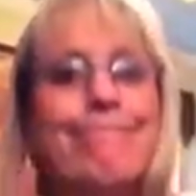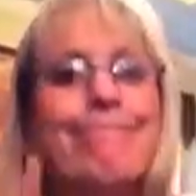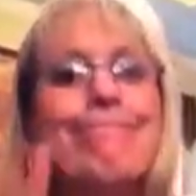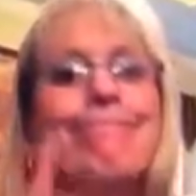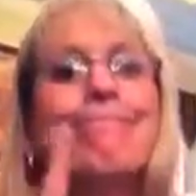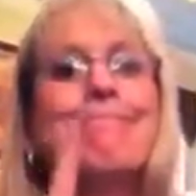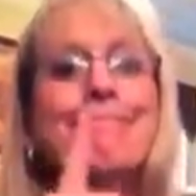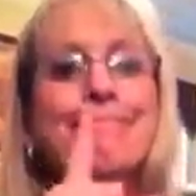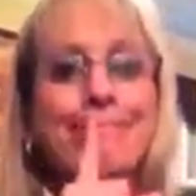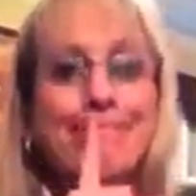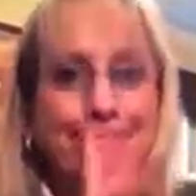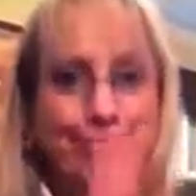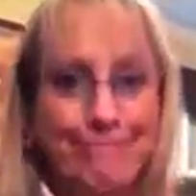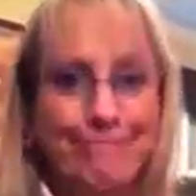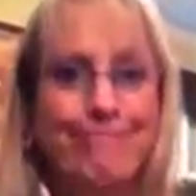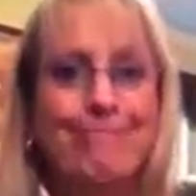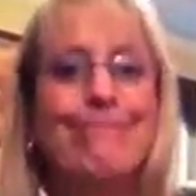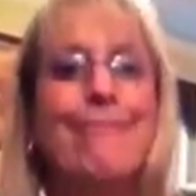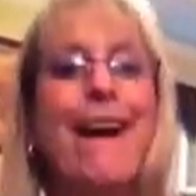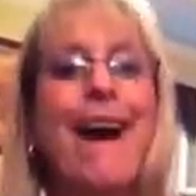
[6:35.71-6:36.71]
that
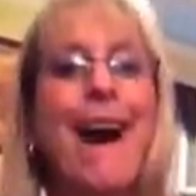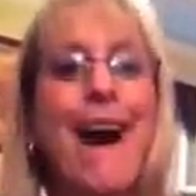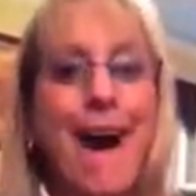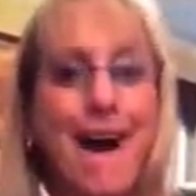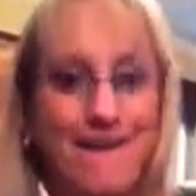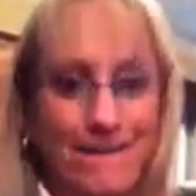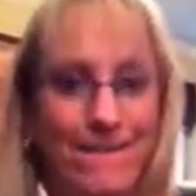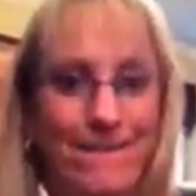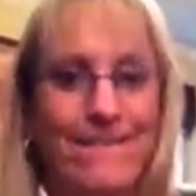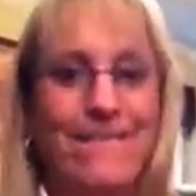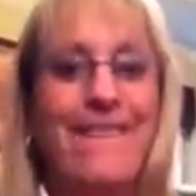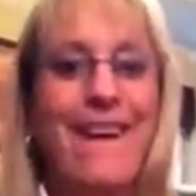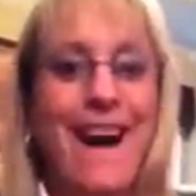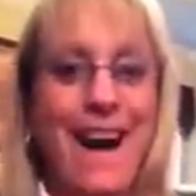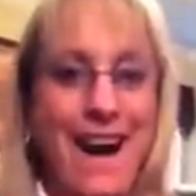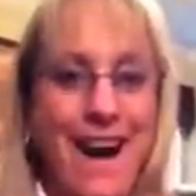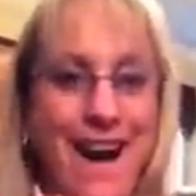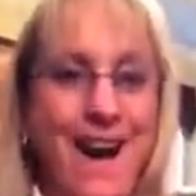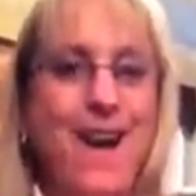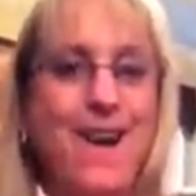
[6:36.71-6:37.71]
confirmed they received
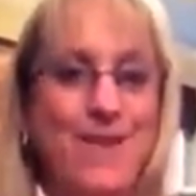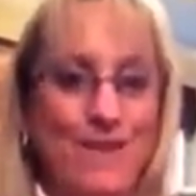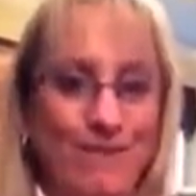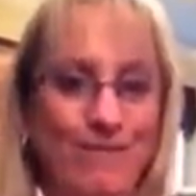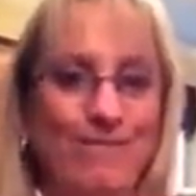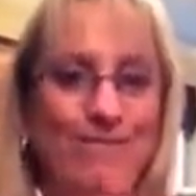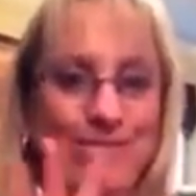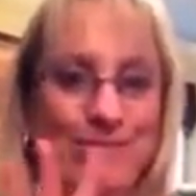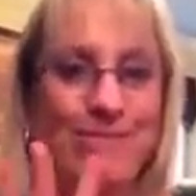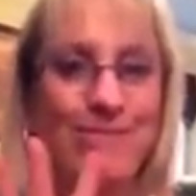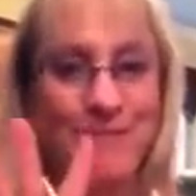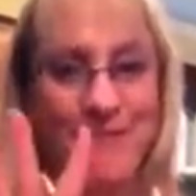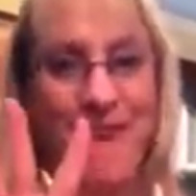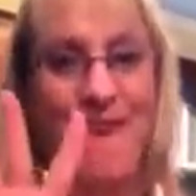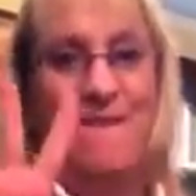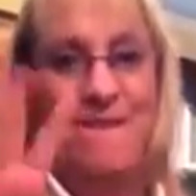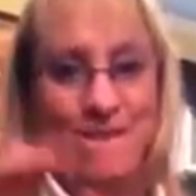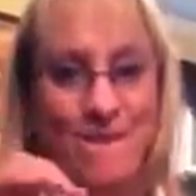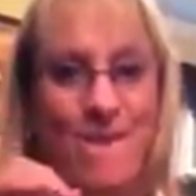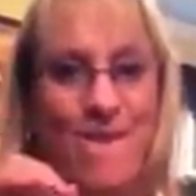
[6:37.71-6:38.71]
our
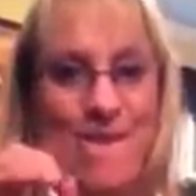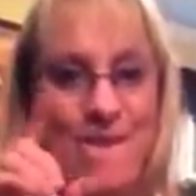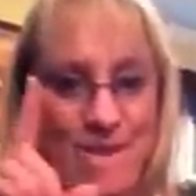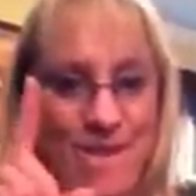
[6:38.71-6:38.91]
application.